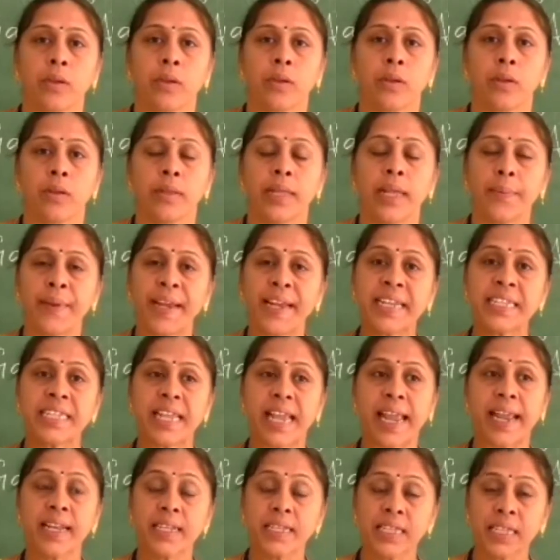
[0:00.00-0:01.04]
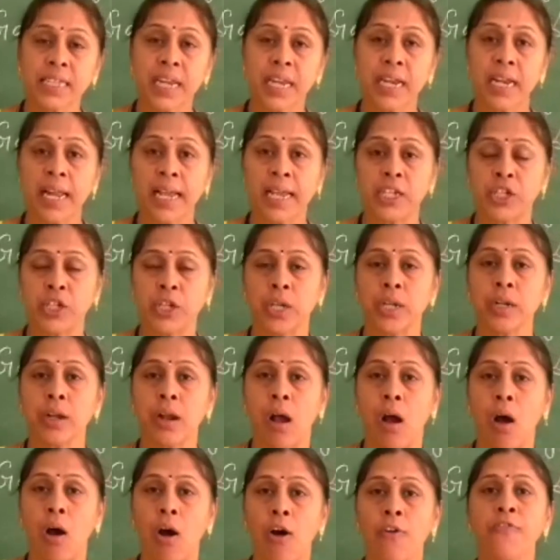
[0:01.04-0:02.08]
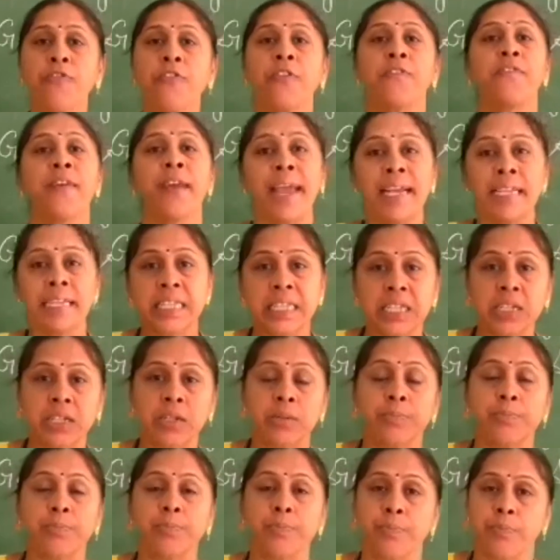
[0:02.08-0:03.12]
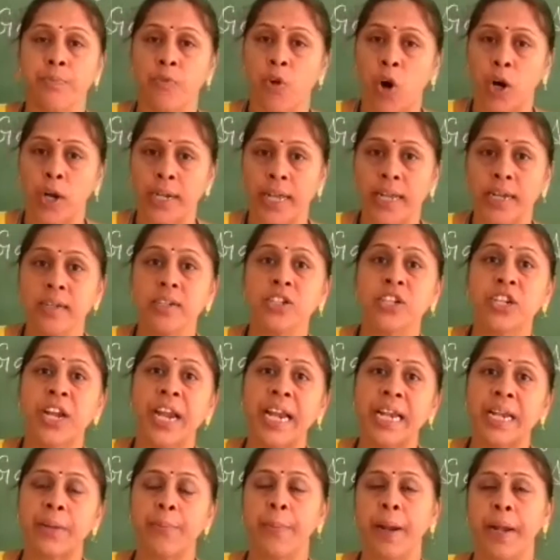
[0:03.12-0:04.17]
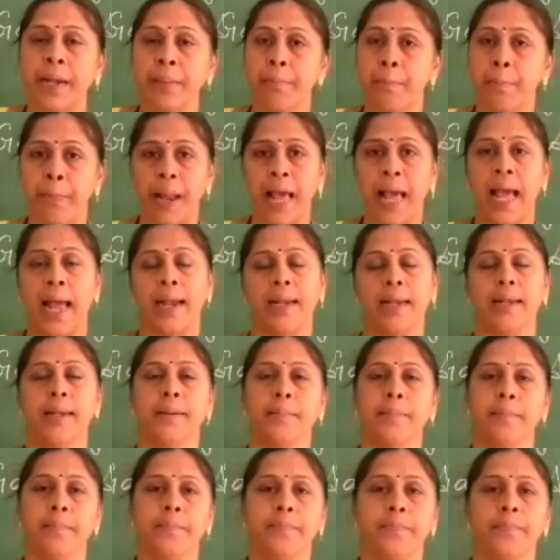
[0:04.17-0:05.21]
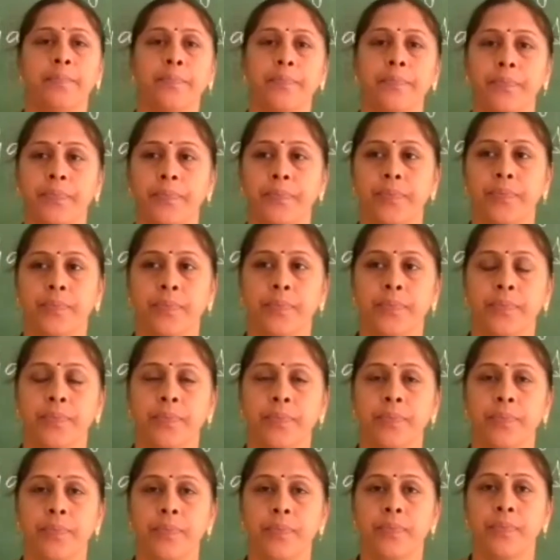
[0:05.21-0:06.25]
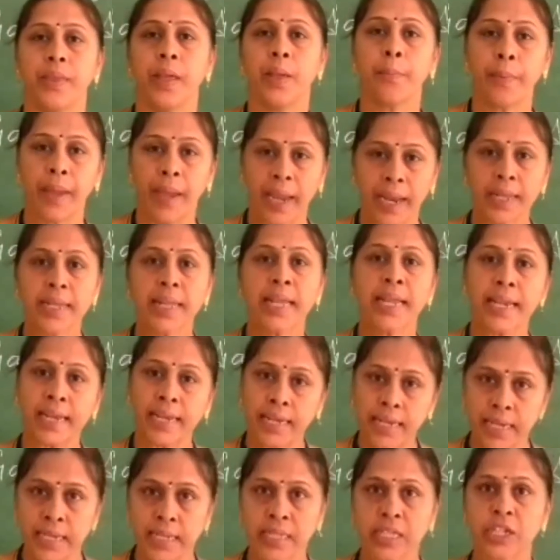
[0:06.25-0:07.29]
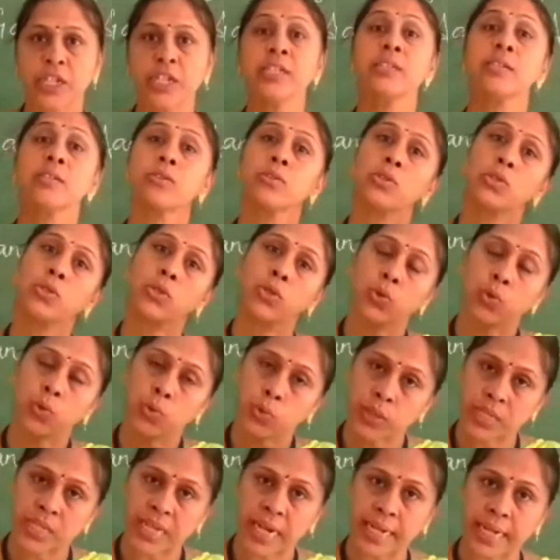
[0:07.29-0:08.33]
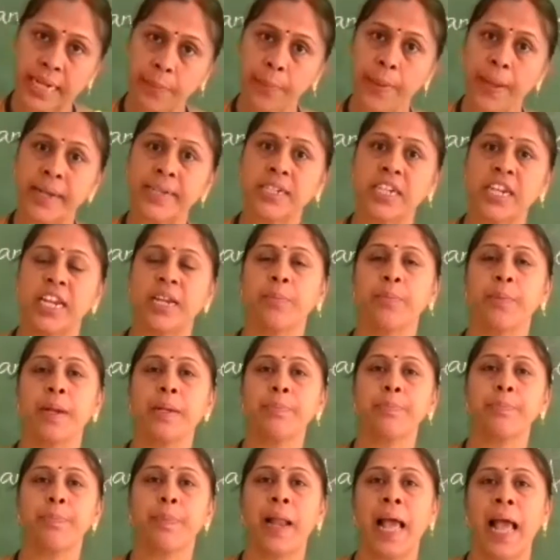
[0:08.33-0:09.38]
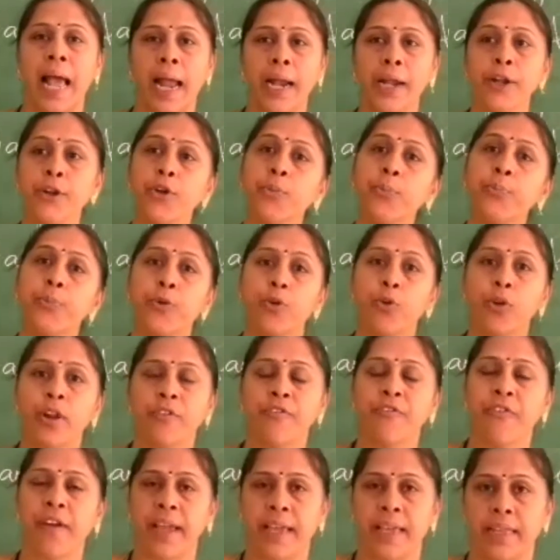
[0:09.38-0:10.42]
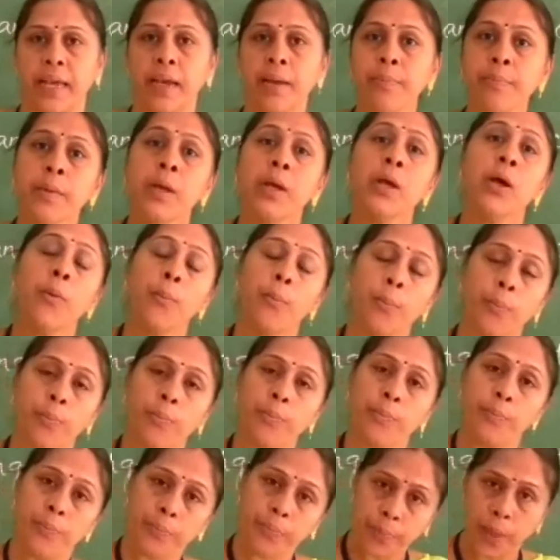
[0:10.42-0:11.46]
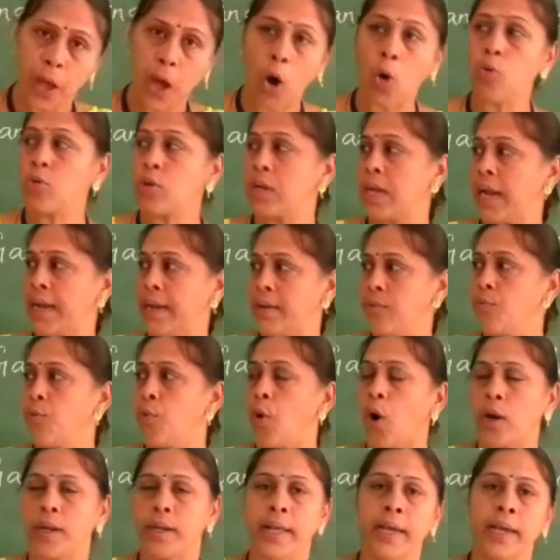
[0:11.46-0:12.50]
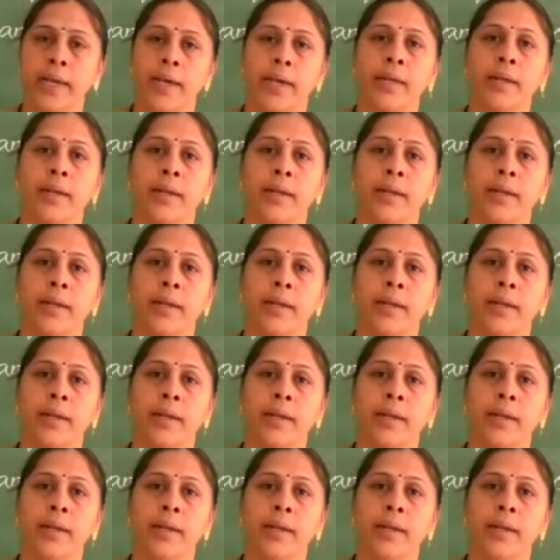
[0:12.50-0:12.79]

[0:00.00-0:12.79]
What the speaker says: That means installation of a wastewater treatment plant. They made the industry to set up a treatment plant to purify the outlet water.